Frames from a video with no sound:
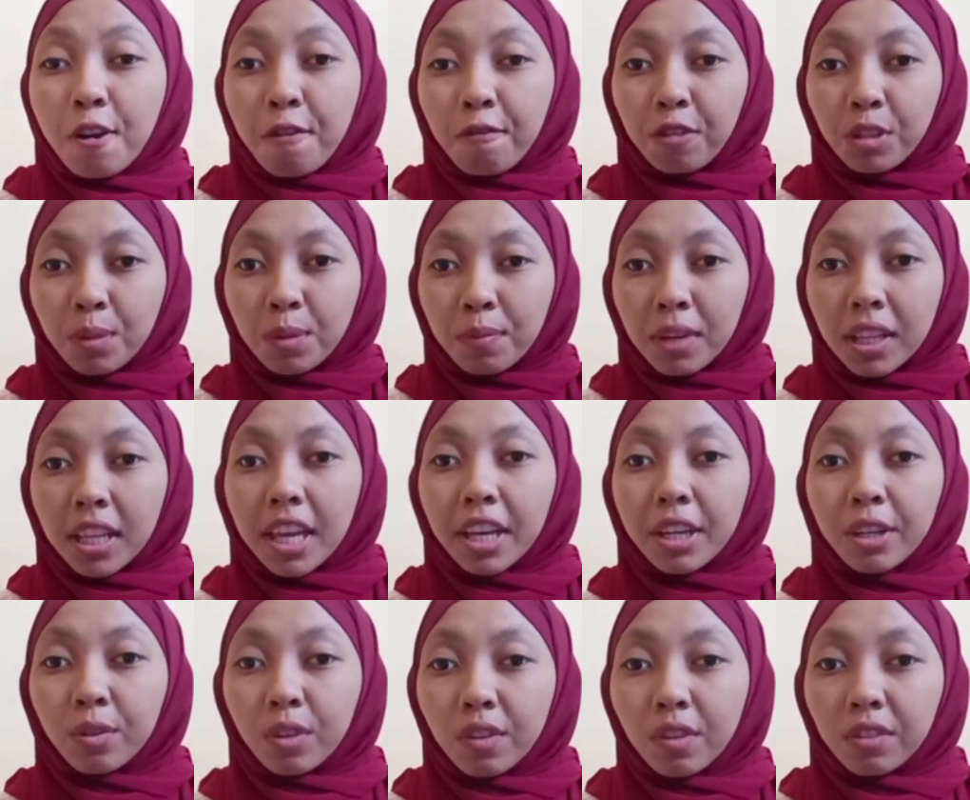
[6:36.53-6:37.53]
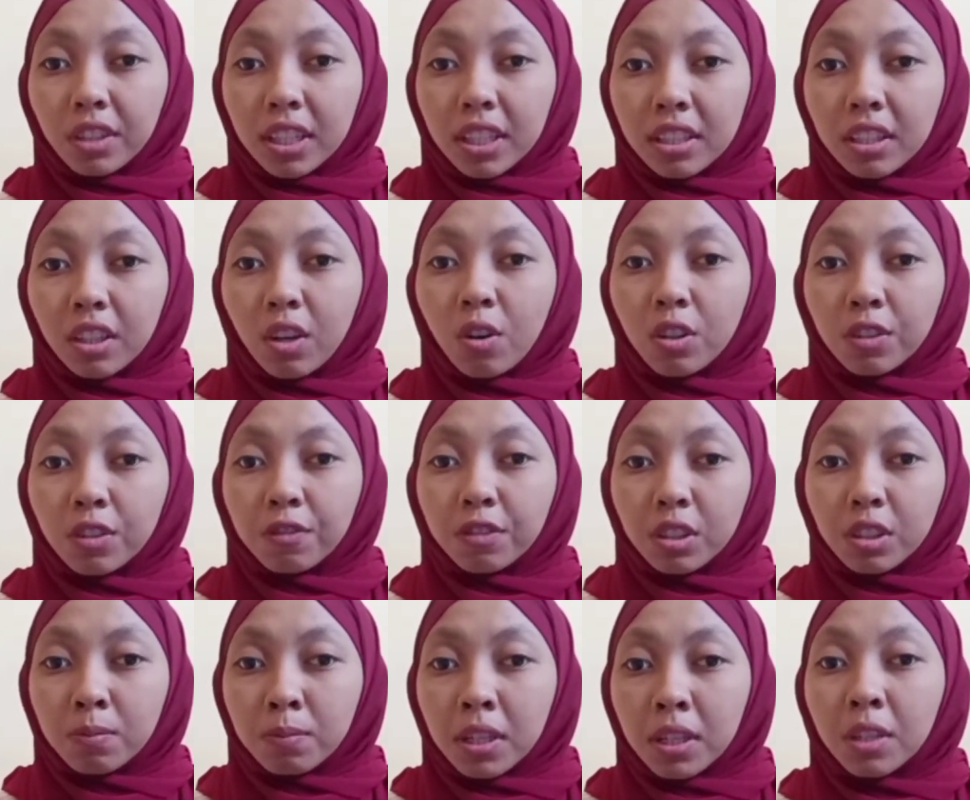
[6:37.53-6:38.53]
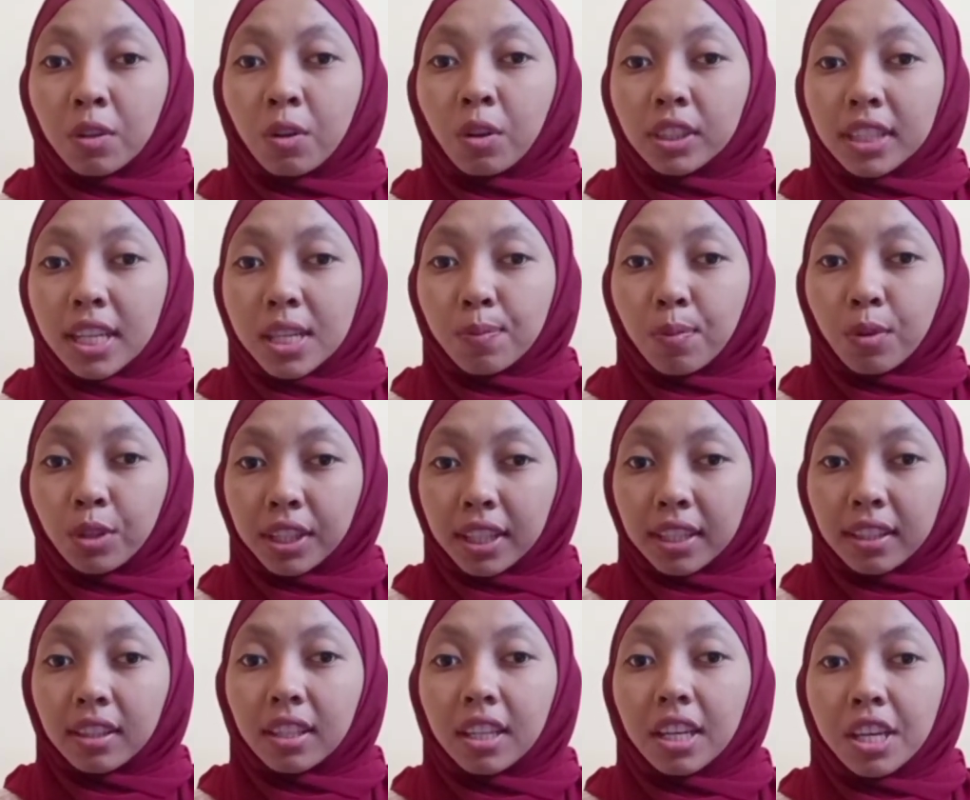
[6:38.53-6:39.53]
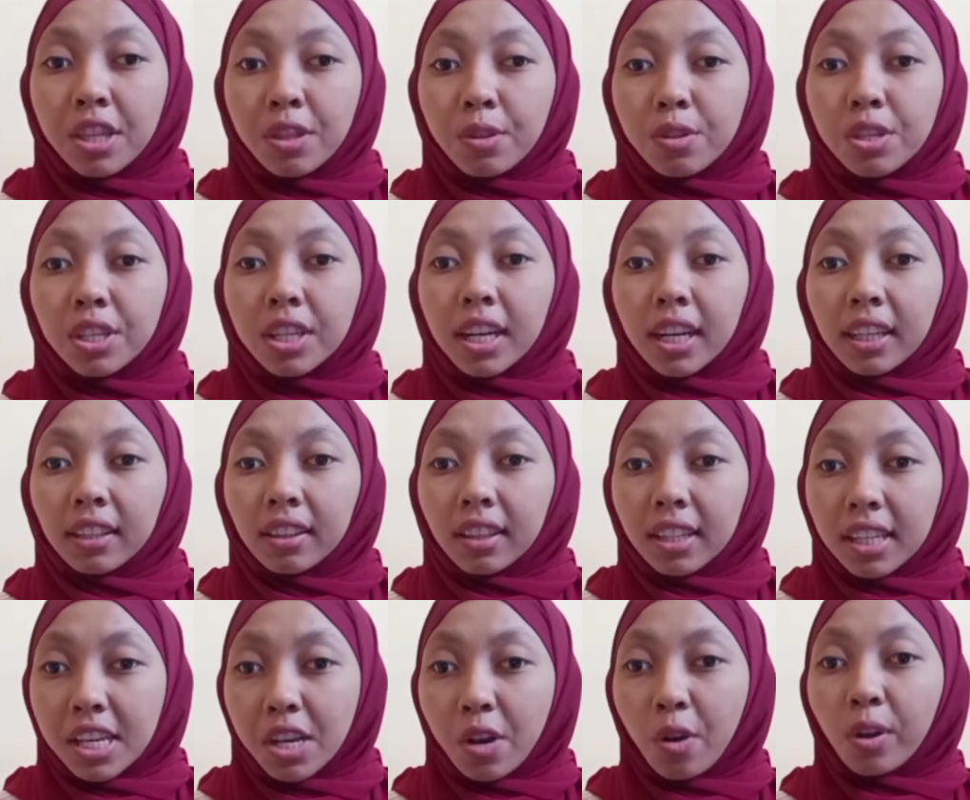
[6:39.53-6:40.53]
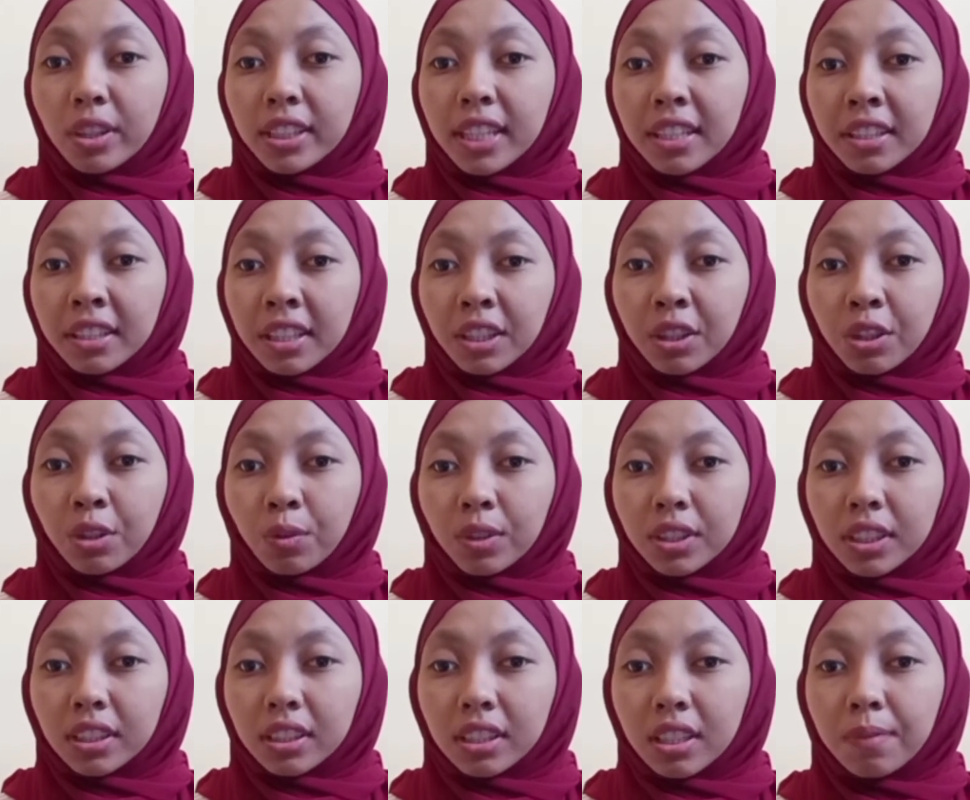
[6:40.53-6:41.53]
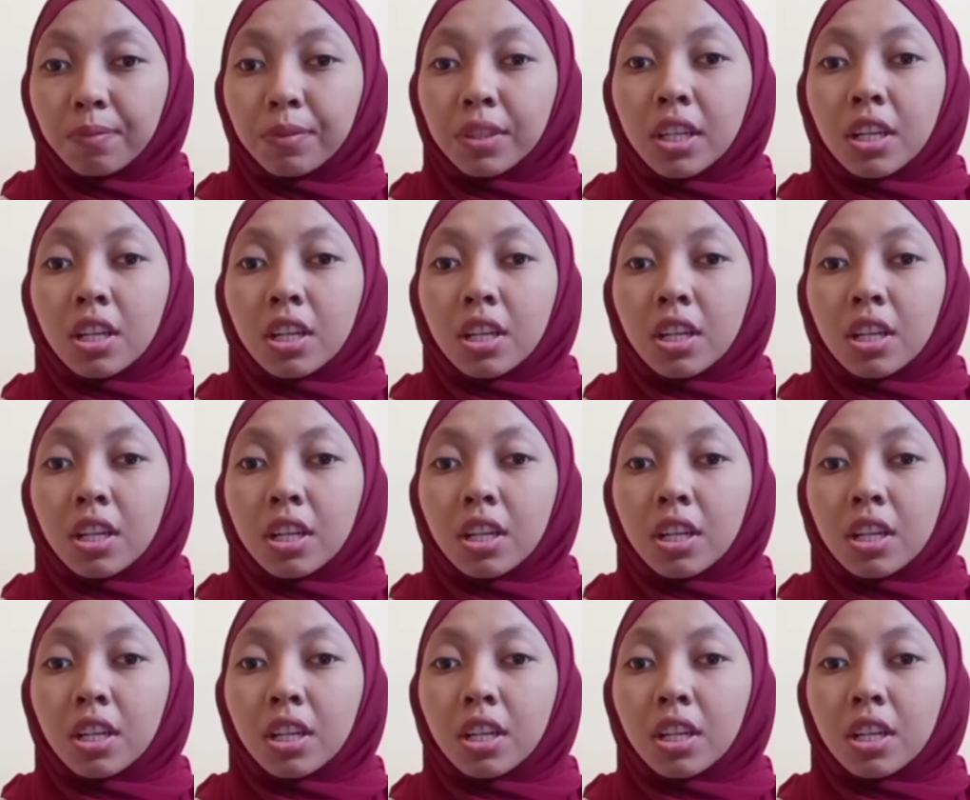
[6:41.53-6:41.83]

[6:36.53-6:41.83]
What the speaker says: Formal equivalent or formal correspondent is currently oriented toward the